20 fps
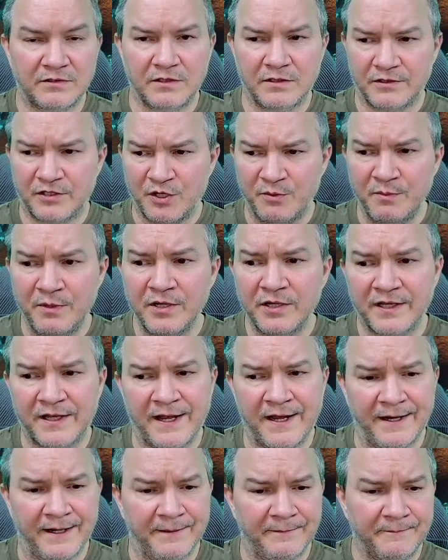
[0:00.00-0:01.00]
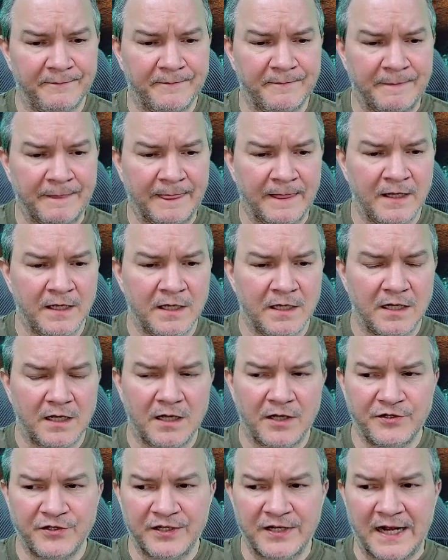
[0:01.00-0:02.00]
communicated.
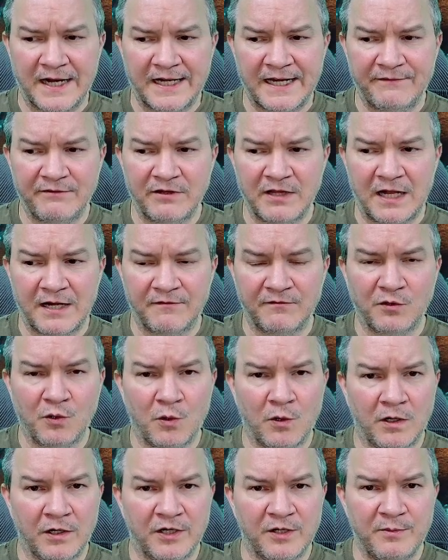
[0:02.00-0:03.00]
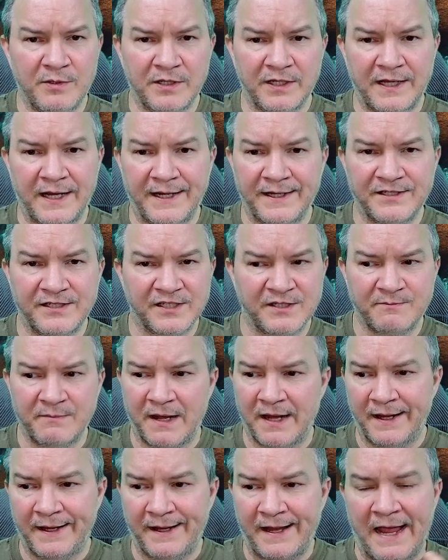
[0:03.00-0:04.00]
You're not going to have a lot of lore communicated just
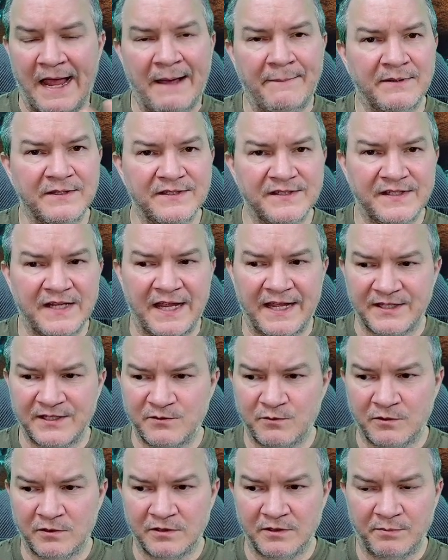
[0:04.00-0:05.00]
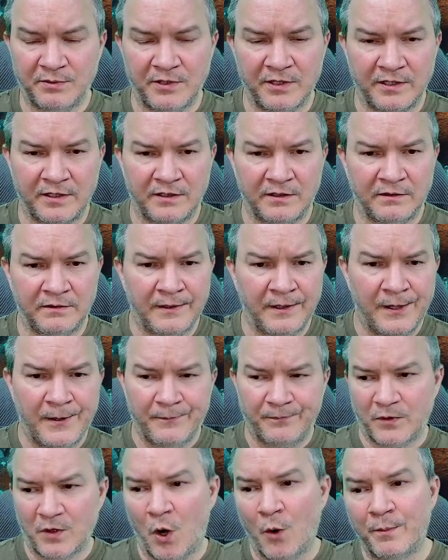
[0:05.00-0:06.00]
by happenstance, where the player
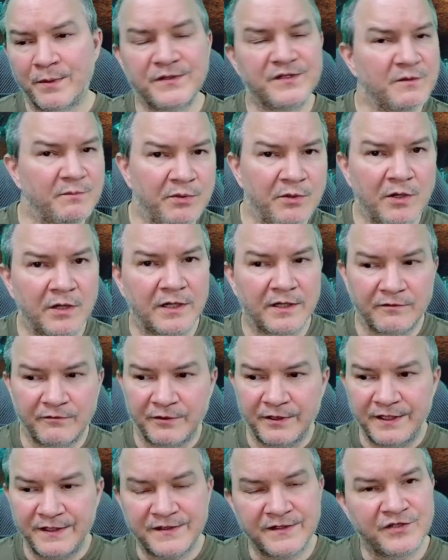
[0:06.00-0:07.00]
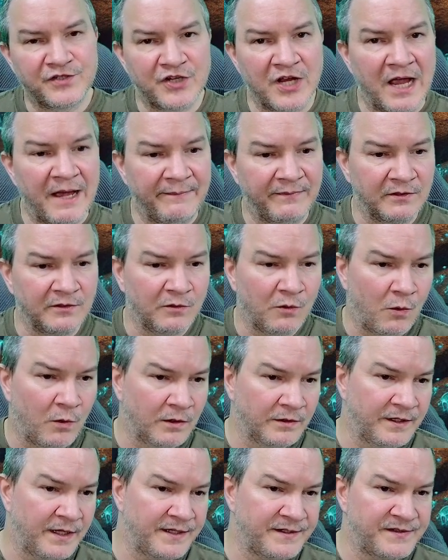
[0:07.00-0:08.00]
opens a book and reads a chapter, or
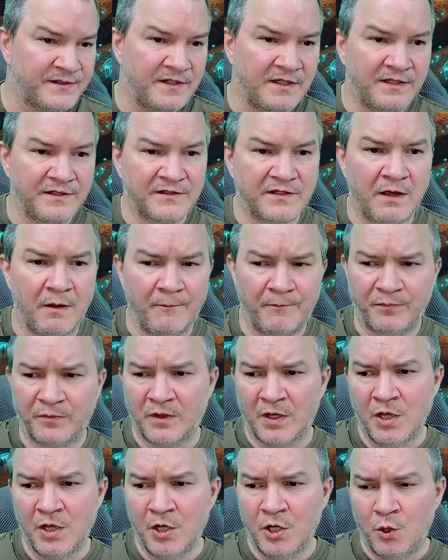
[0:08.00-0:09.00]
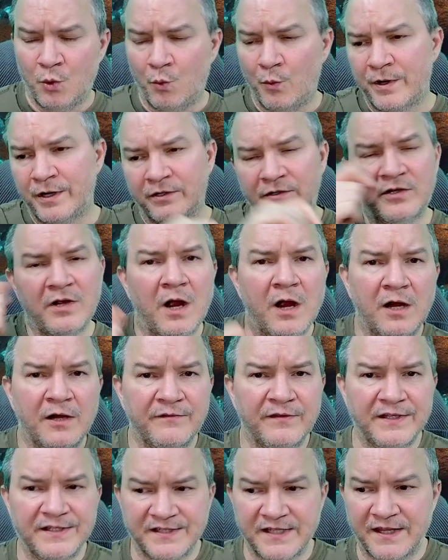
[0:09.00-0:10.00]
they see some weird
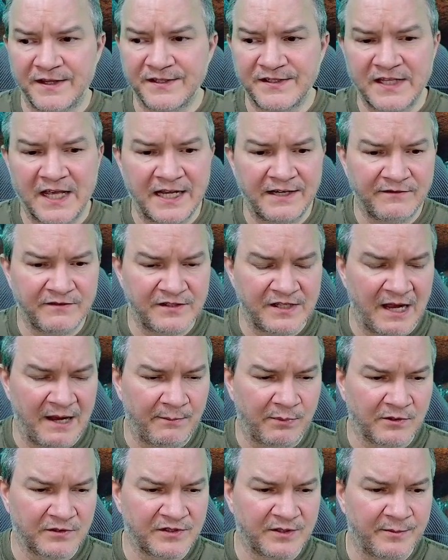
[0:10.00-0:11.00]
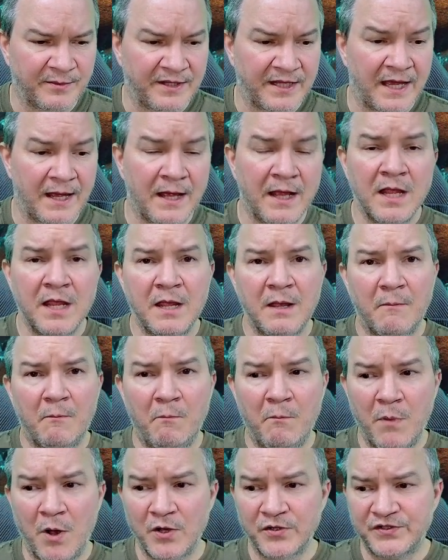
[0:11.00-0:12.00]
carvings on the side of a temple or something like that.
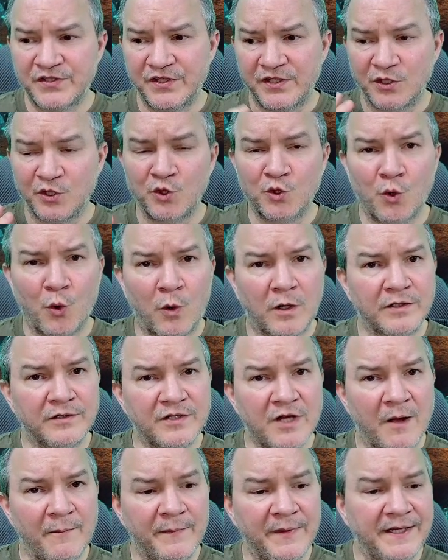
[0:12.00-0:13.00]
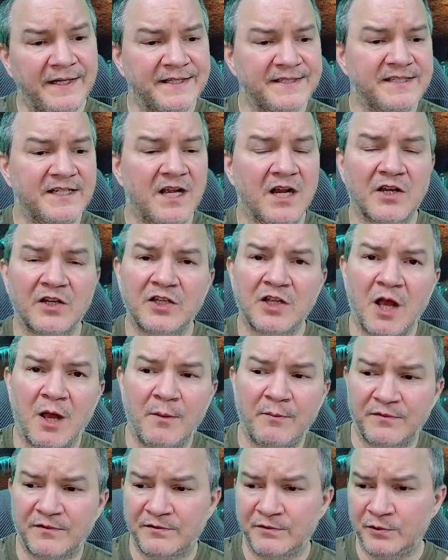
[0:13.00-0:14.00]
Most of the lore dumping is going to
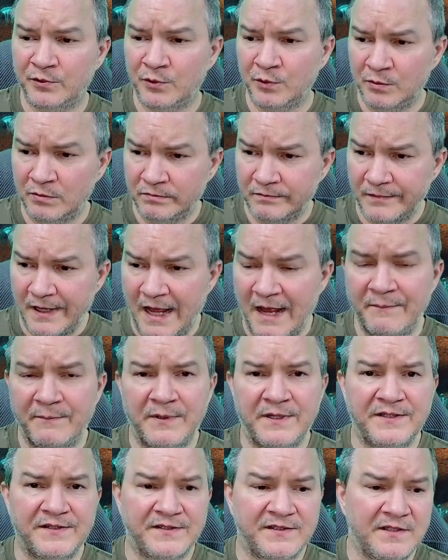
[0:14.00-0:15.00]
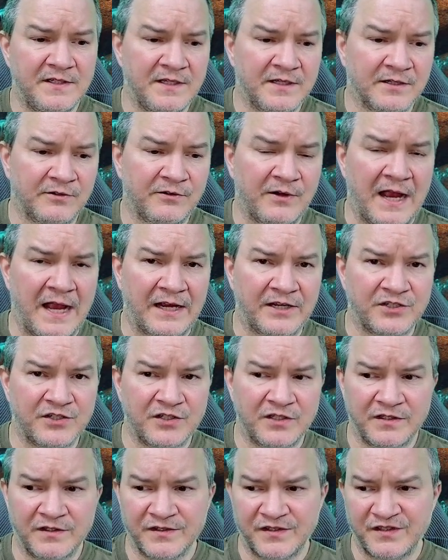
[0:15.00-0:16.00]
come through NPC
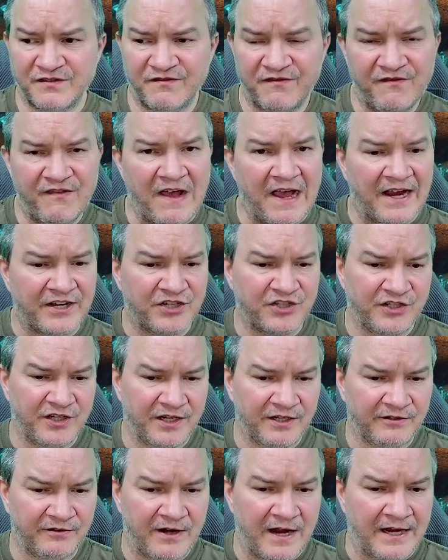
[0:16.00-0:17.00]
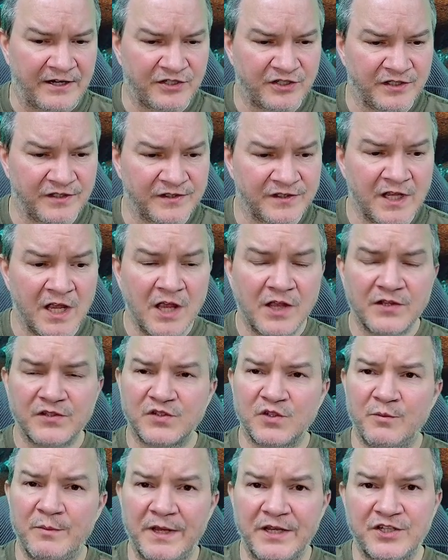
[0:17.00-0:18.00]
interactions, faction interactions.
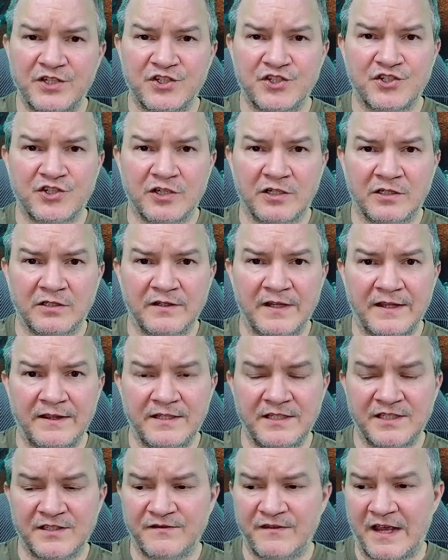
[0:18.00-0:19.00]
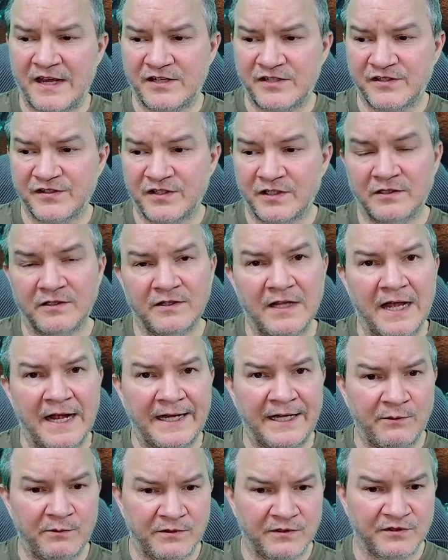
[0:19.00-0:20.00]
So make sure that these factions are
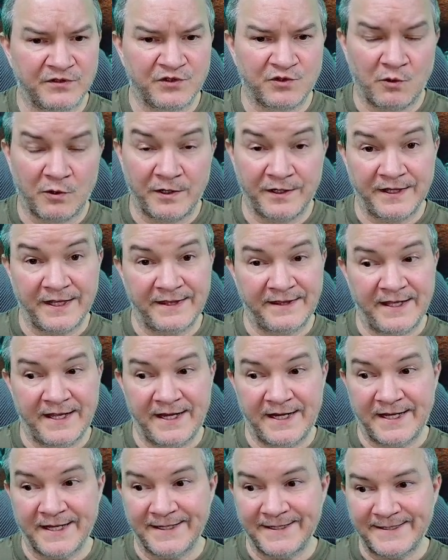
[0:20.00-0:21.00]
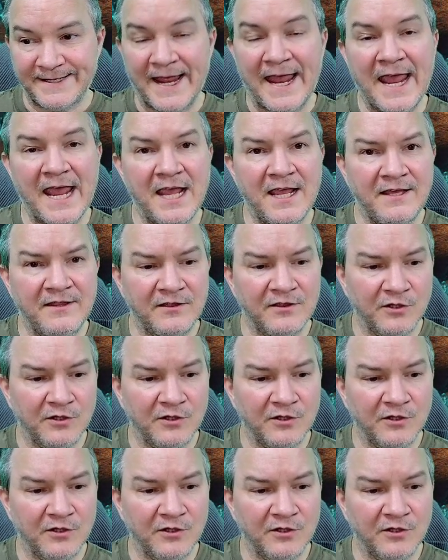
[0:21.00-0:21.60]
aligning with your story, that they contain the